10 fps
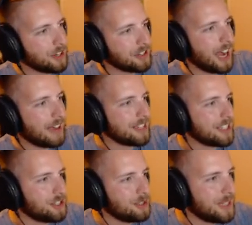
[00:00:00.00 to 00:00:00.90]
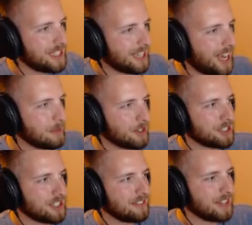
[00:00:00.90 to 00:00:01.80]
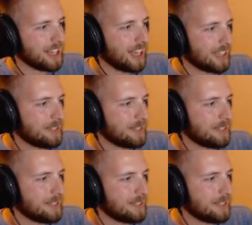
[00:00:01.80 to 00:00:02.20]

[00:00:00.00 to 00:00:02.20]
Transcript: having a 2-minute timer, stuff like that.